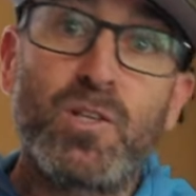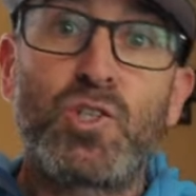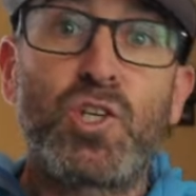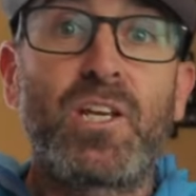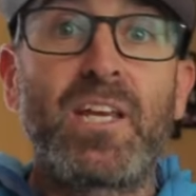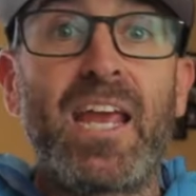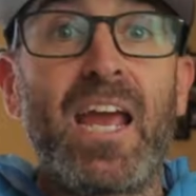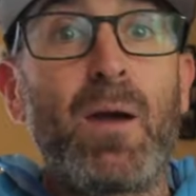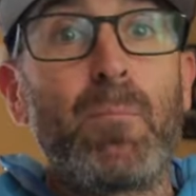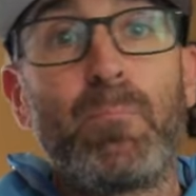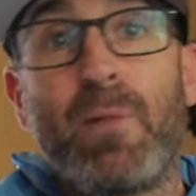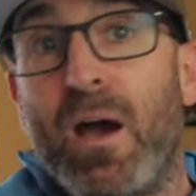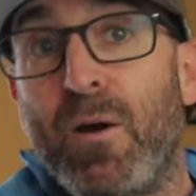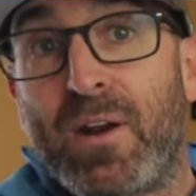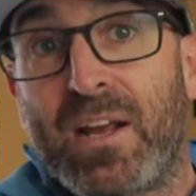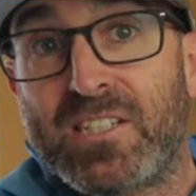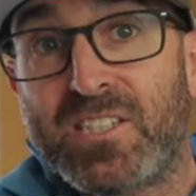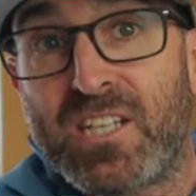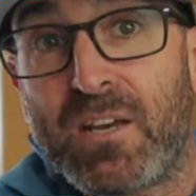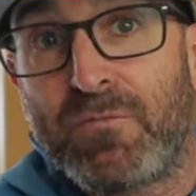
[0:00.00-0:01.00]
that you can't
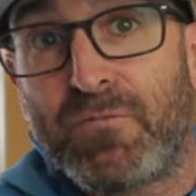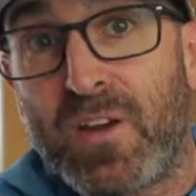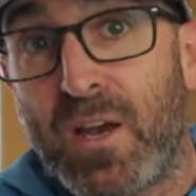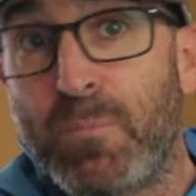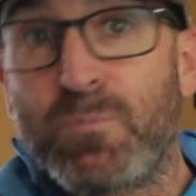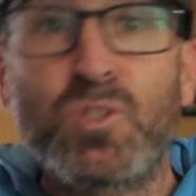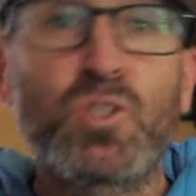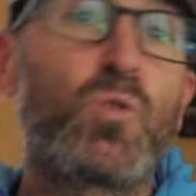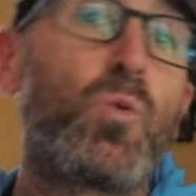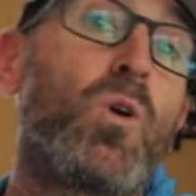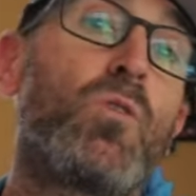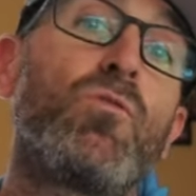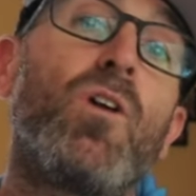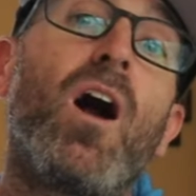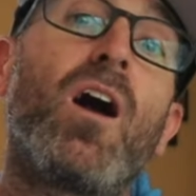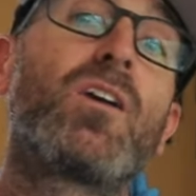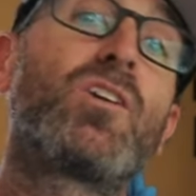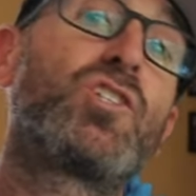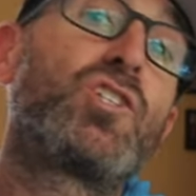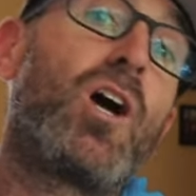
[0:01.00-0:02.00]
mount SFMs to a
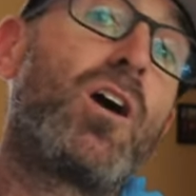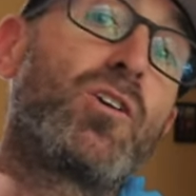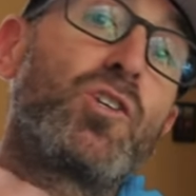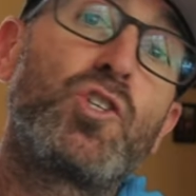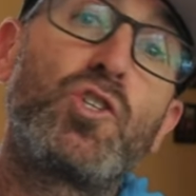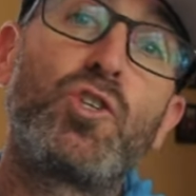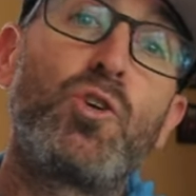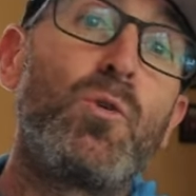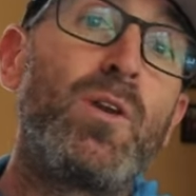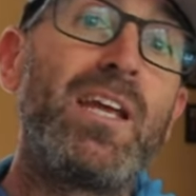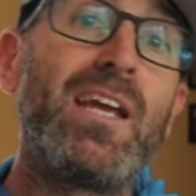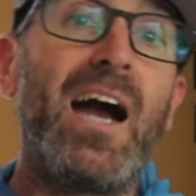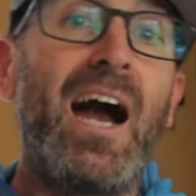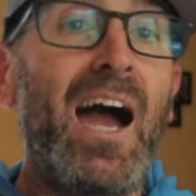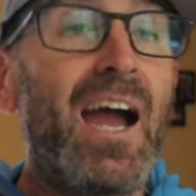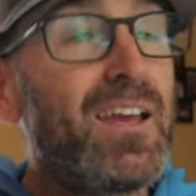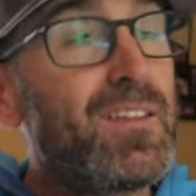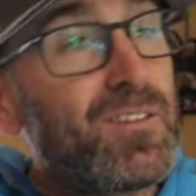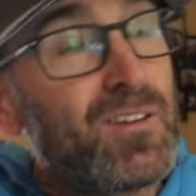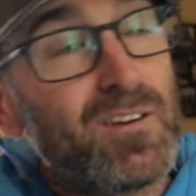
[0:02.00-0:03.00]
RockShox Judy
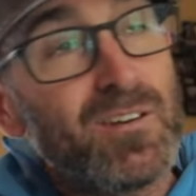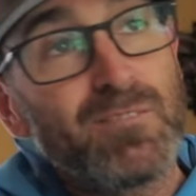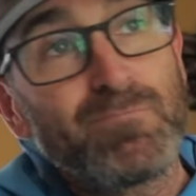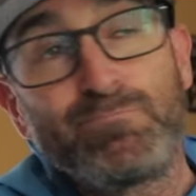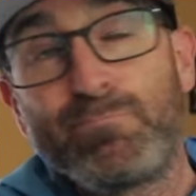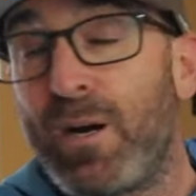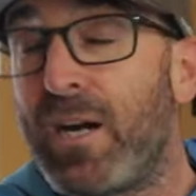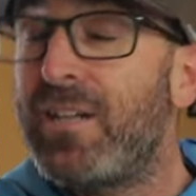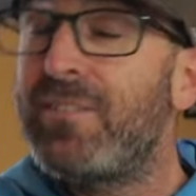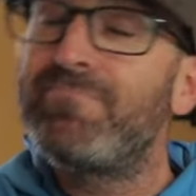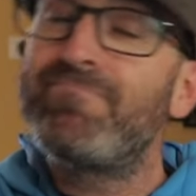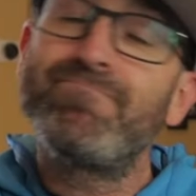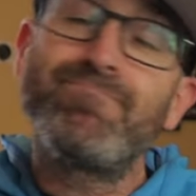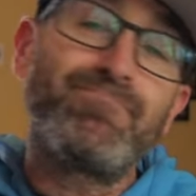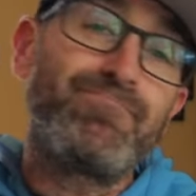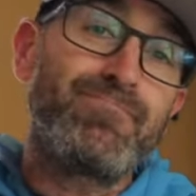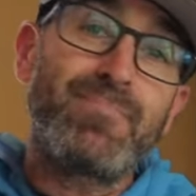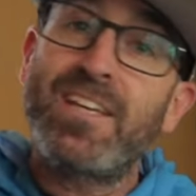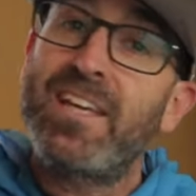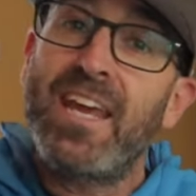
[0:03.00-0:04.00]
either,
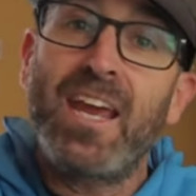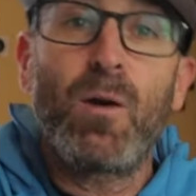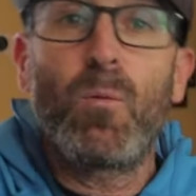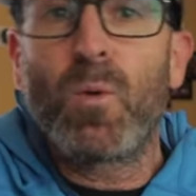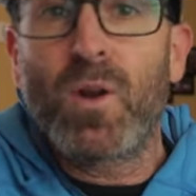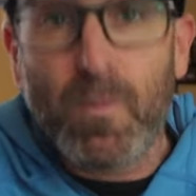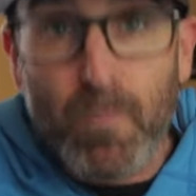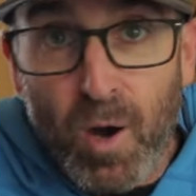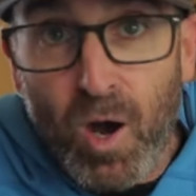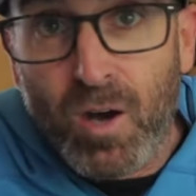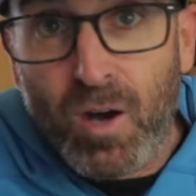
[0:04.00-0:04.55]
but you can't win them